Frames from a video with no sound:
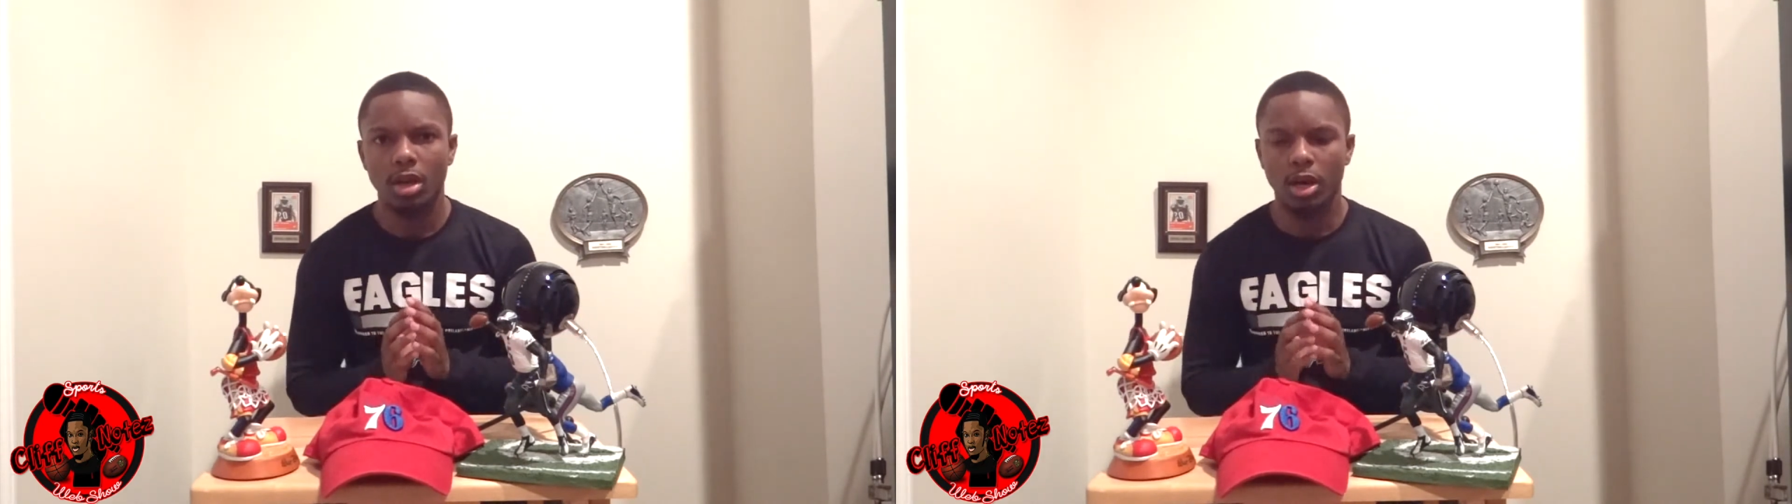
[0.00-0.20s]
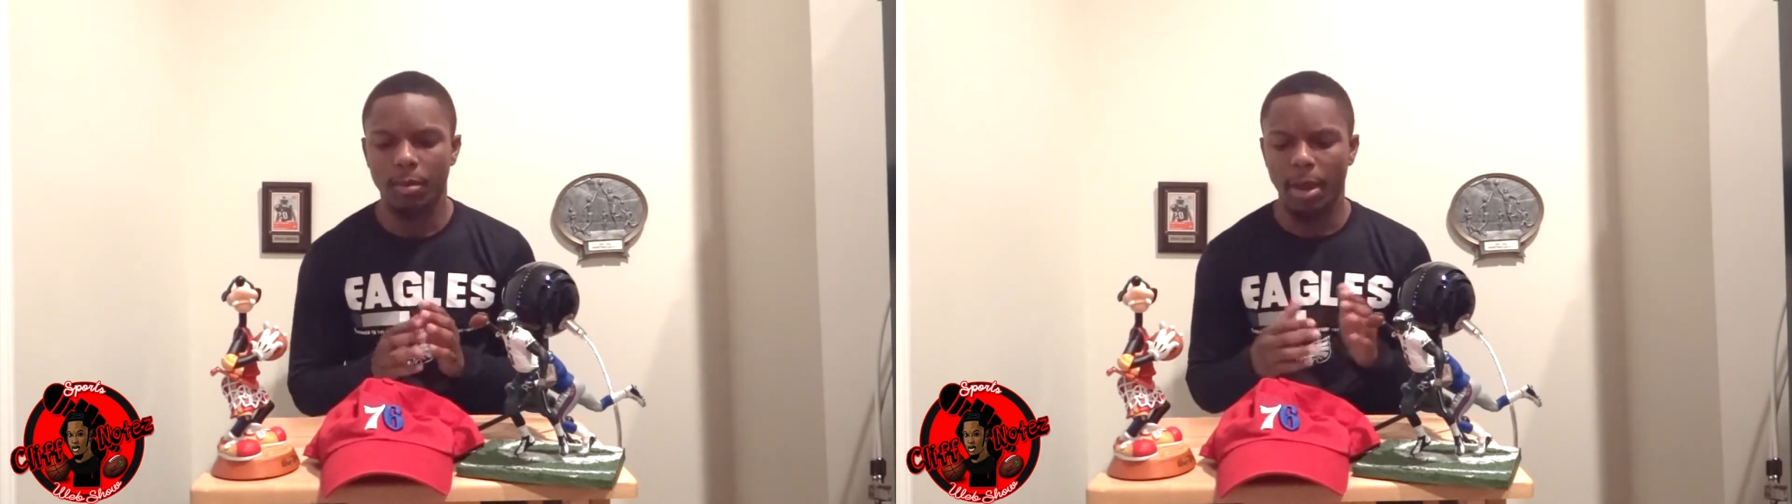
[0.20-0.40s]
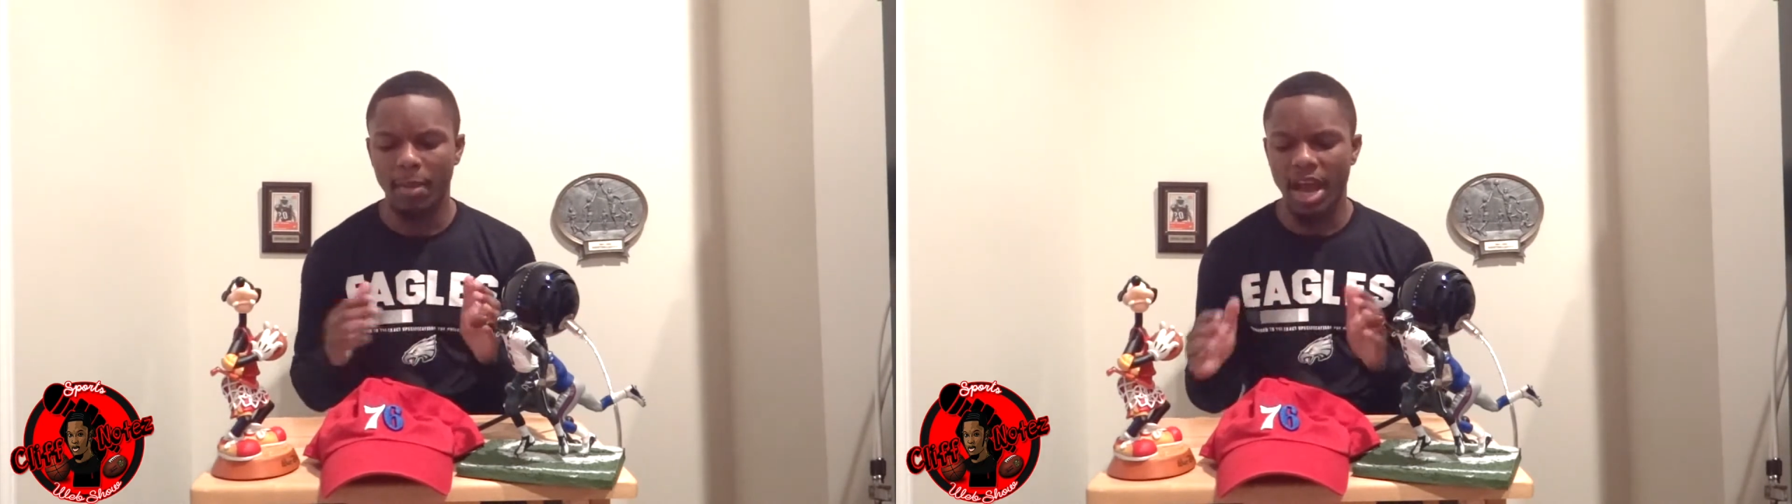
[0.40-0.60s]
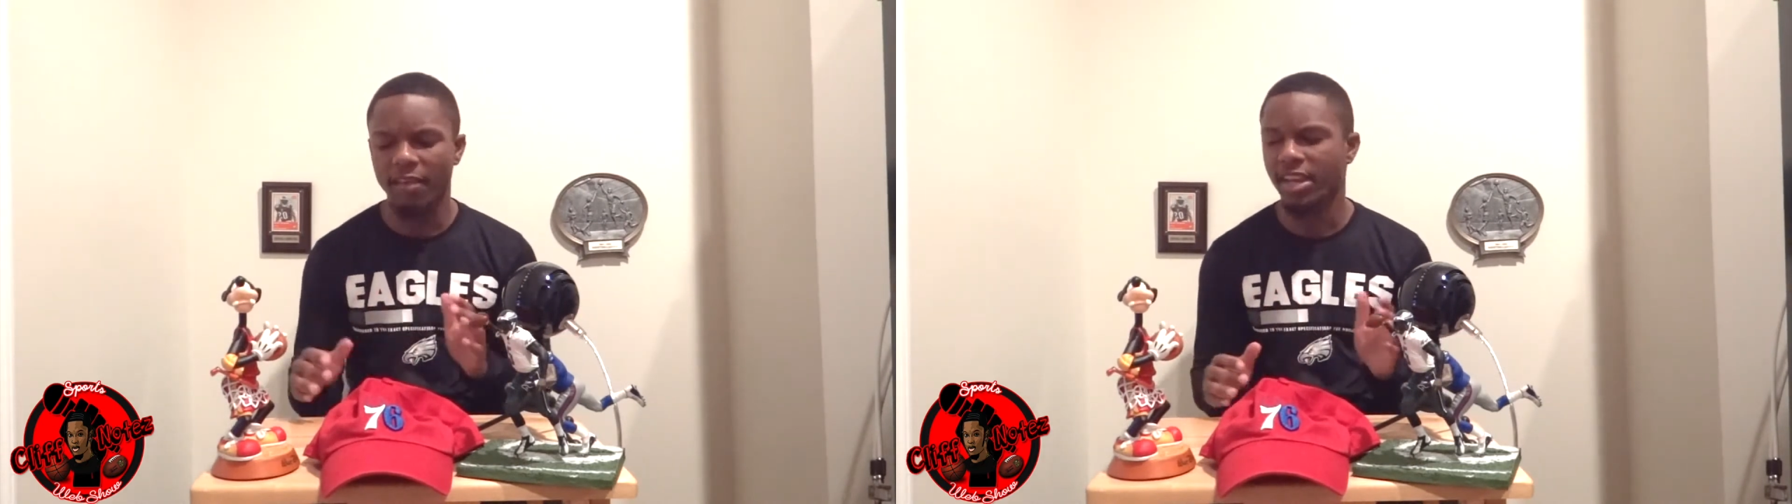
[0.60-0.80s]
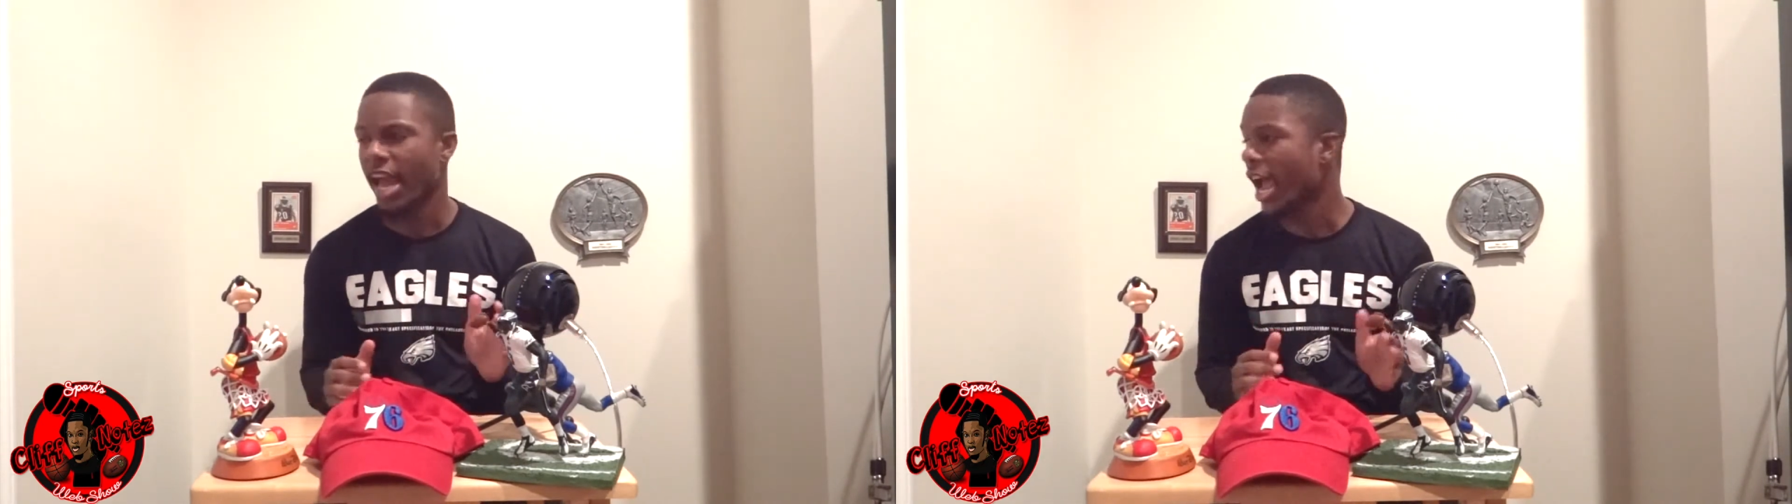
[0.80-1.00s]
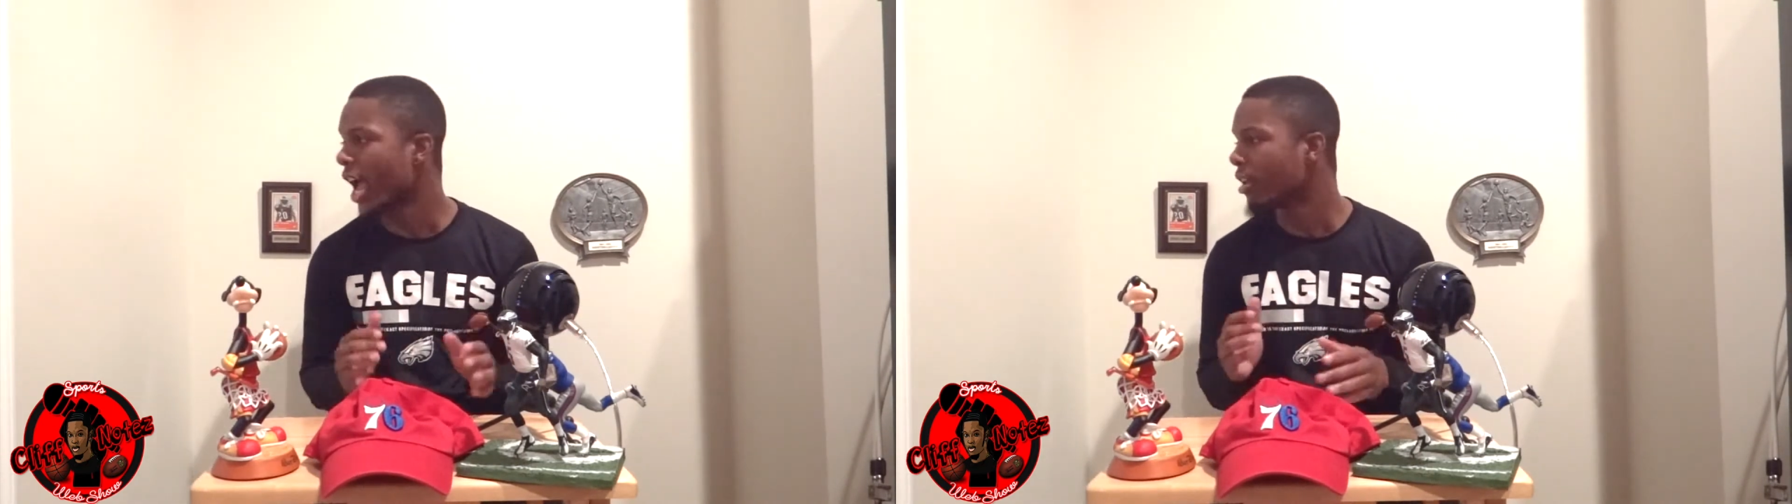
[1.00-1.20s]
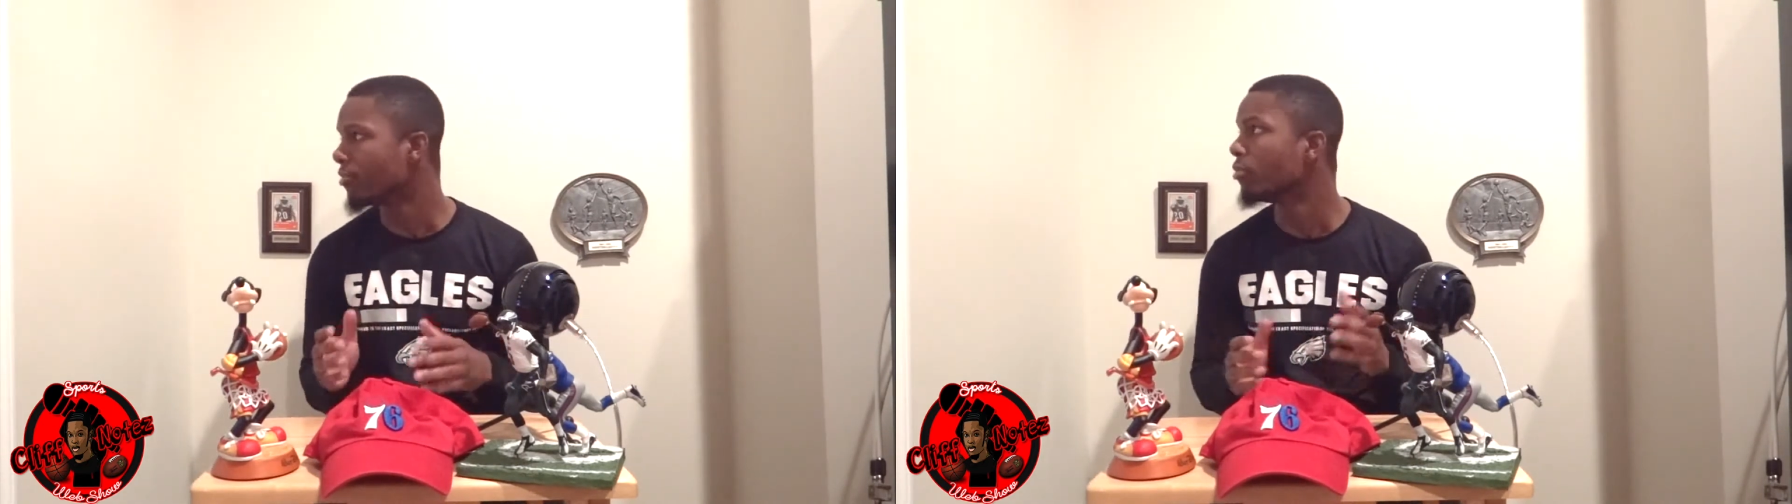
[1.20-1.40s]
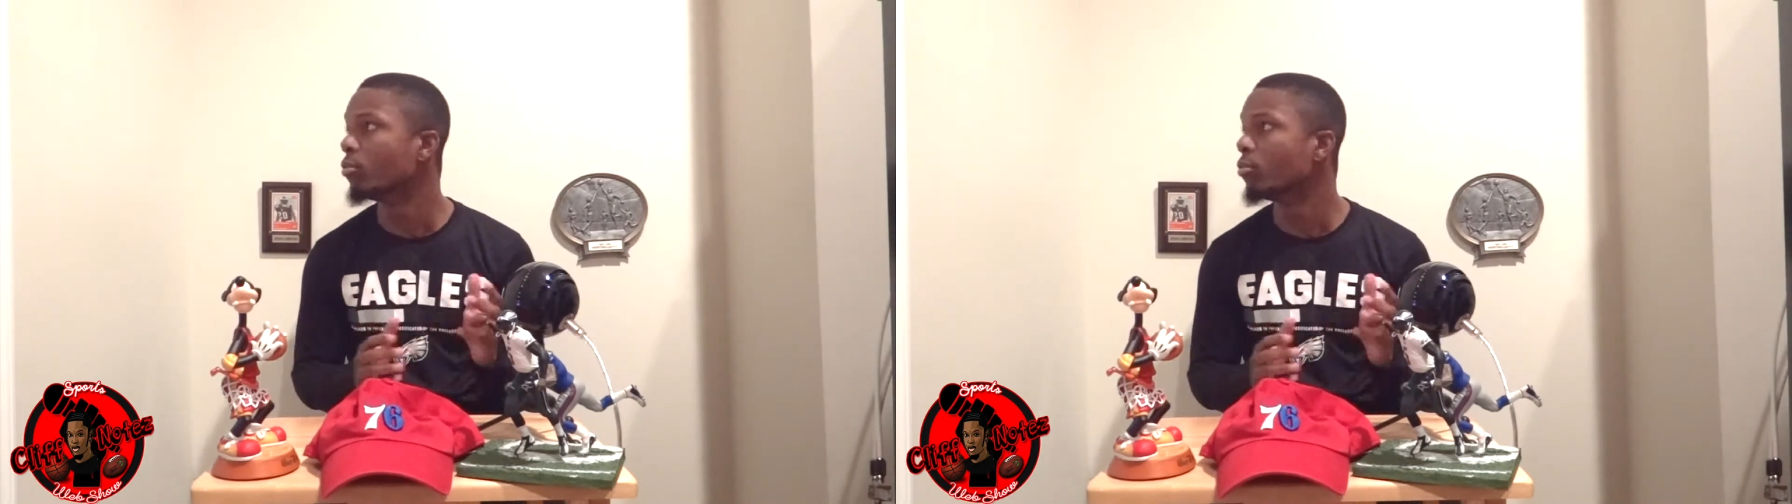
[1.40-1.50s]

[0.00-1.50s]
I'm gonna have to add a few